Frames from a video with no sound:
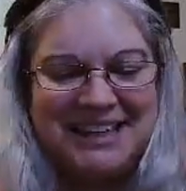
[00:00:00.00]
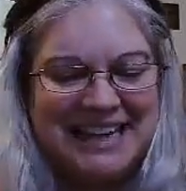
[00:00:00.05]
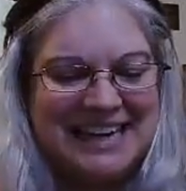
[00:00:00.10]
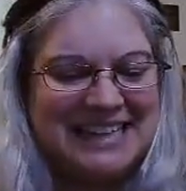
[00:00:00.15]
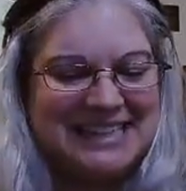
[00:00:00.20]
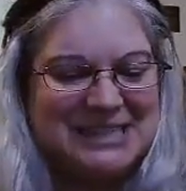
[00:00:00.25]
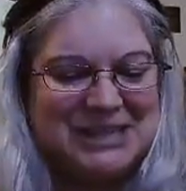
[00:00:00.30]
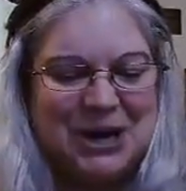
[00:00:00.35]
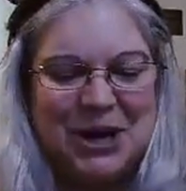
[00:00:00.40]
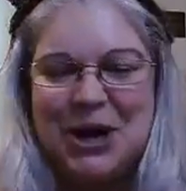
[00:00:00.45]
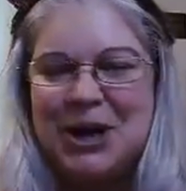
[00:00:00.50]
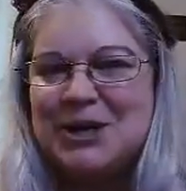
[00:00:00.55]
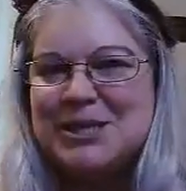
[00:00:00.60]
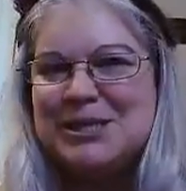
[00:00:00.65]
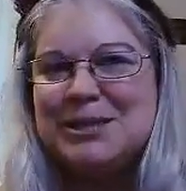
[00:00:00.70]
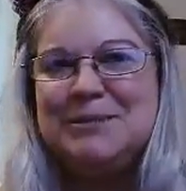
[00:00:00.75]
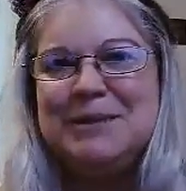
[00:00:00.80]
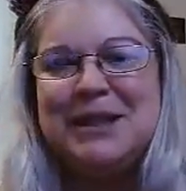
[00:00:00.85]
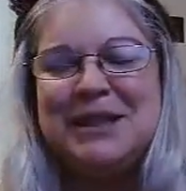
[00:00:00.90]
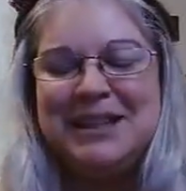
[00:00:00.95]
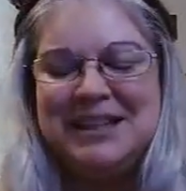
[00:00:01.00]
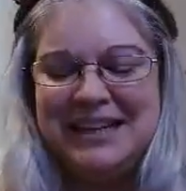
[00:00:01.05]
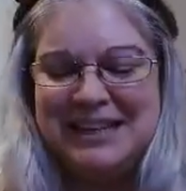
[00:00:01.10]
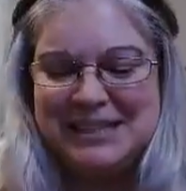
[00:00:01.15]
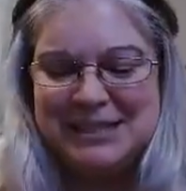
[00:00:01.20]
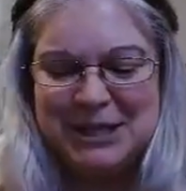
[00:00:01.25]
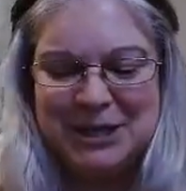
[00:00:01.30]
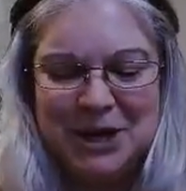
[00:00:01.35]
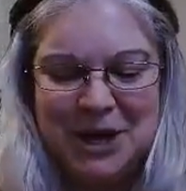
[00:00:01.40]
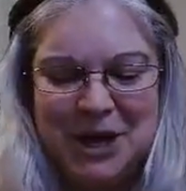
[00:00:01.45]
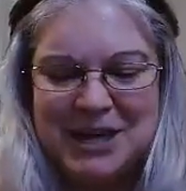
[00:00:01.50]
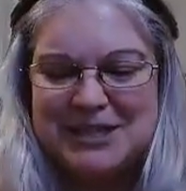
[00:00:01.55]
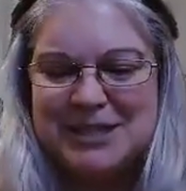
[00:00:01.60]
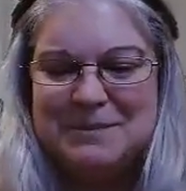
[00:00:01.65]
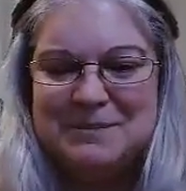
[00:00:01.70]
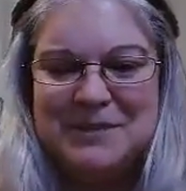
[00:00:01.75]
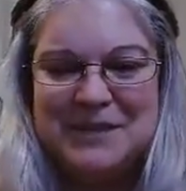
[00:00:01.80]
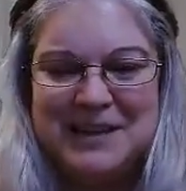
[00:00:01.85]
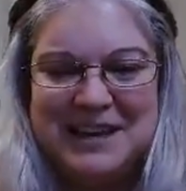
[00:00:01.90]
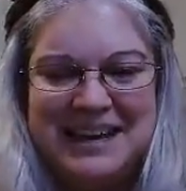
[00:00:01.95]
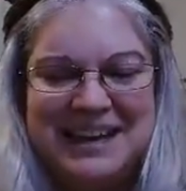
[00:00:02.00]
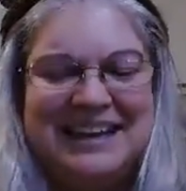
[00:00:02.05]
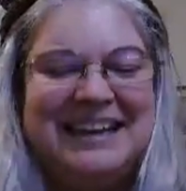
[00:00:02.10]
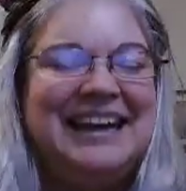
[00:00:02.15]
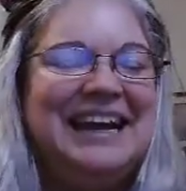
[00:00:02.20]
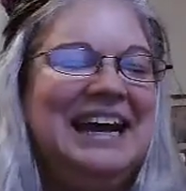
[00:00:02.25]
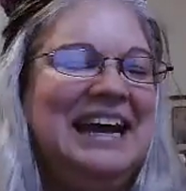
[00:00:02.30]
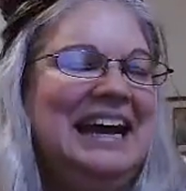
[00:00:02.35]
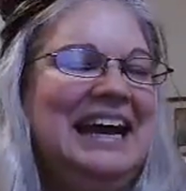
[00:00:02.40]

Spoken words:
It's awesome. It's an awesome thing.